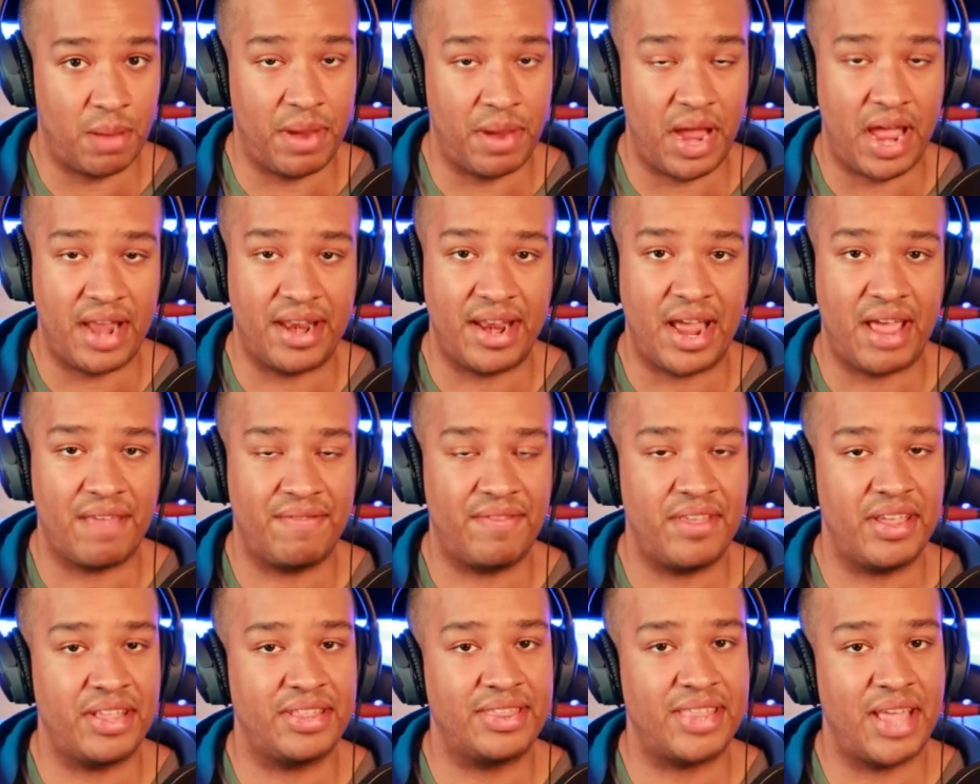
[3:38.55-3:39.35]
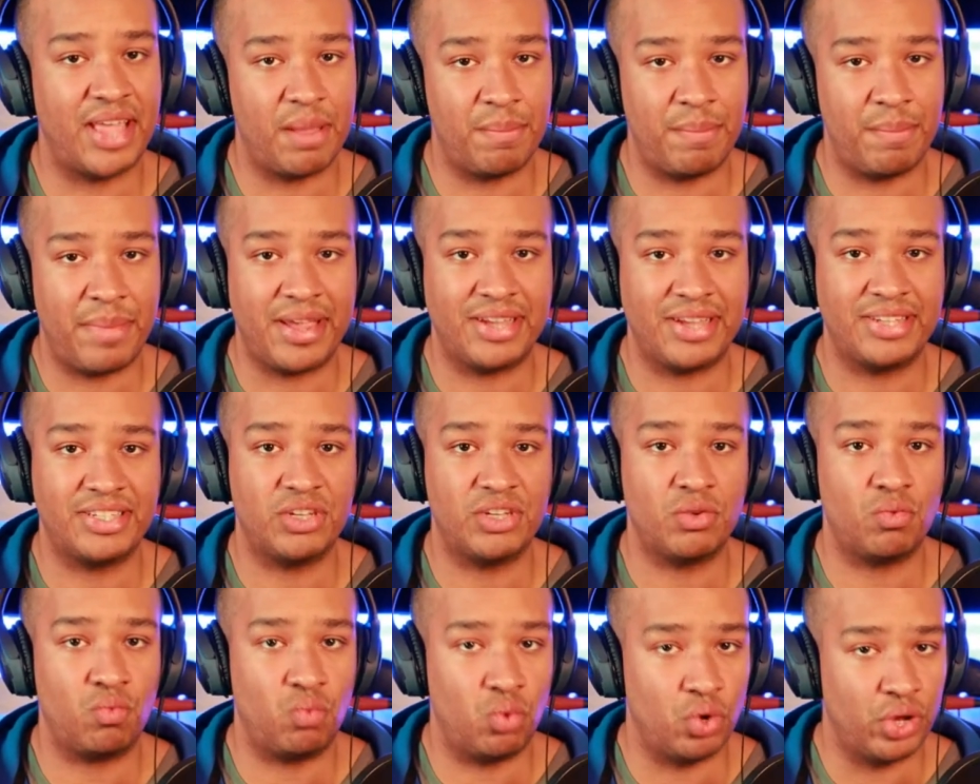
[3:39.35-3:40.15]
And I think that makes it
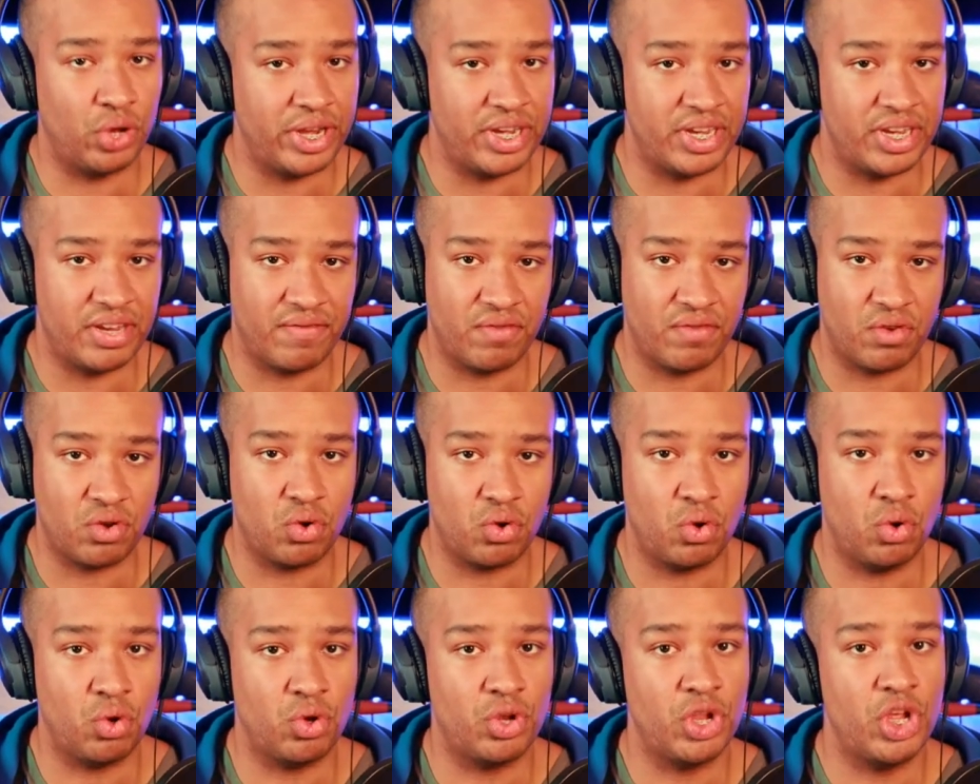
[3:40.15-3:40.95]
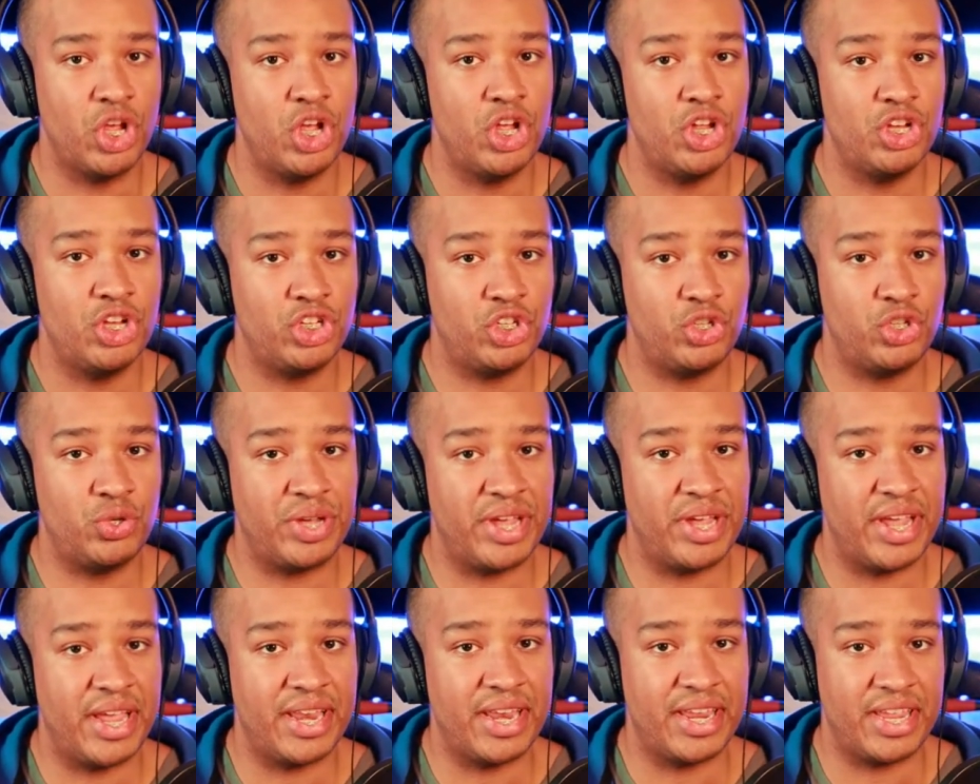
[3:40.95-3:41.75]
really difficult to
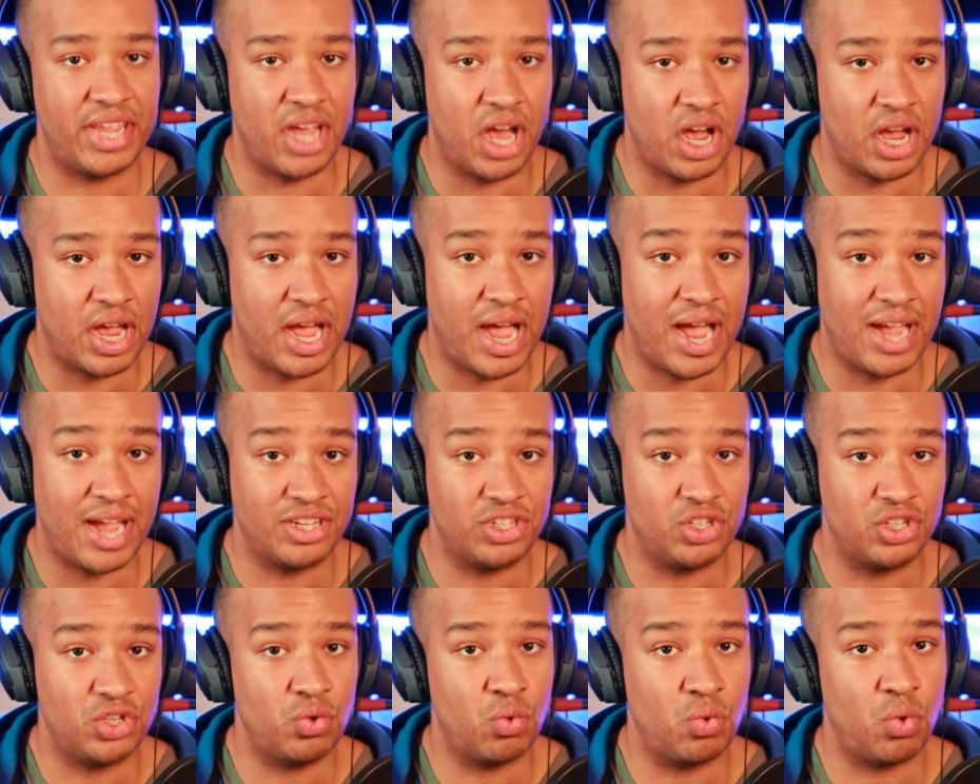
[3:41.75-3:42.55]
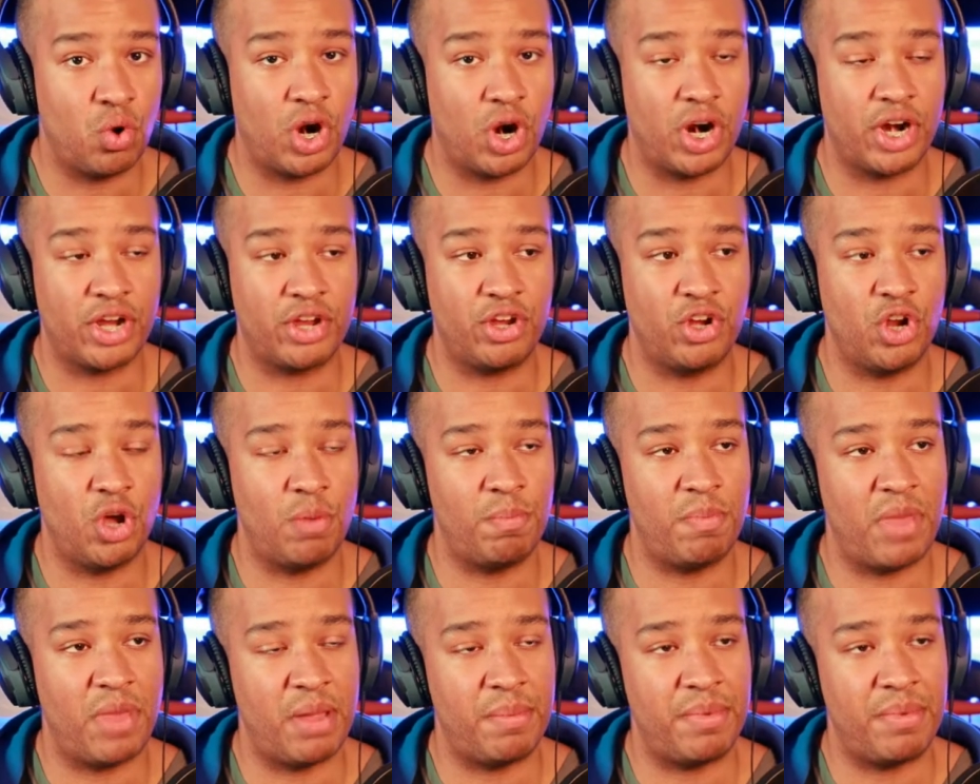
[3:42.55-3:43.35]
get young guys who are, you know,
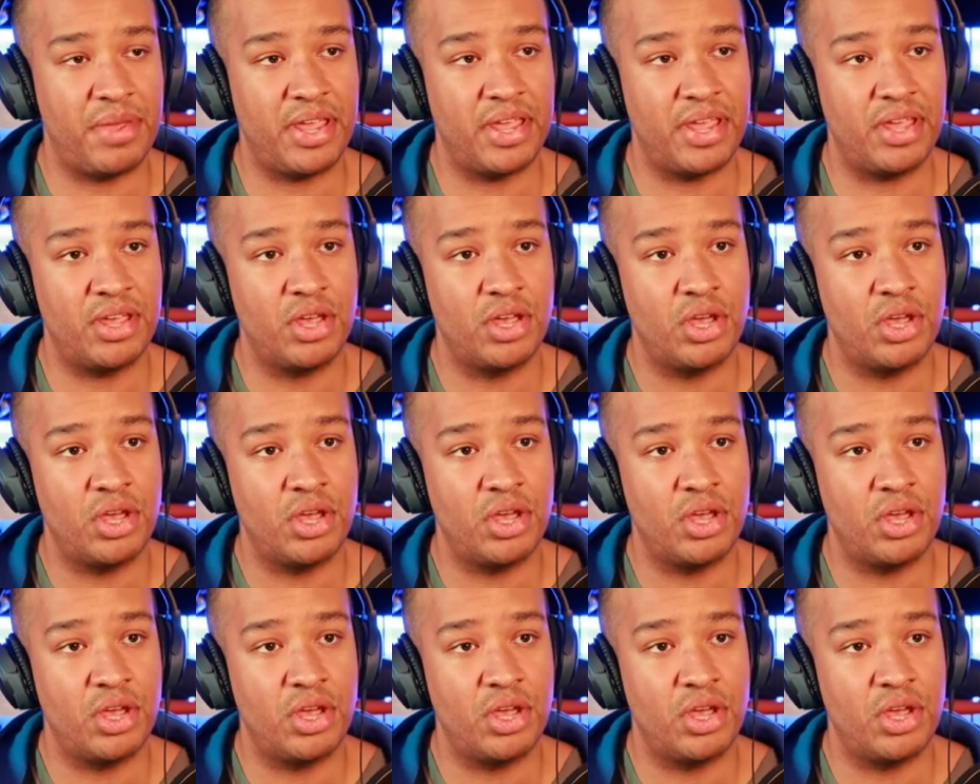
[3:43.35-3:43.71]
maybe